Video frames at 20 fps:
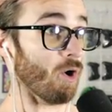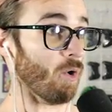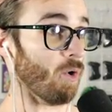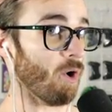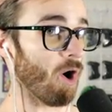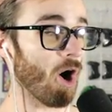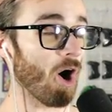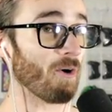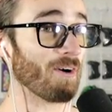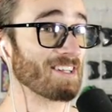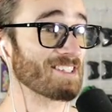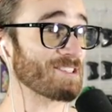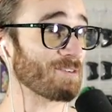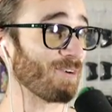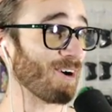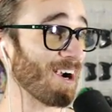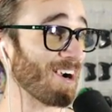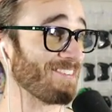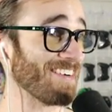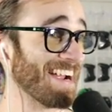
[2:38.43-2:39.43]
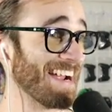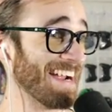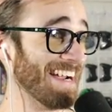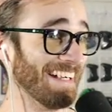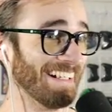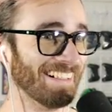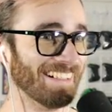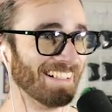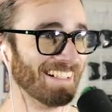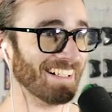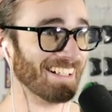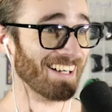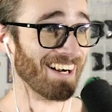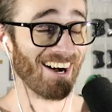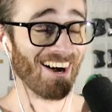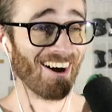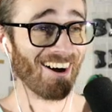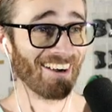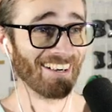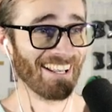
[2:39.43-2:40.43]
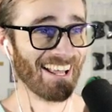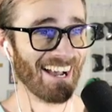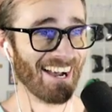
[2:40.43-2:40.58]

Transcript: Oh, it's Wormy! Oh,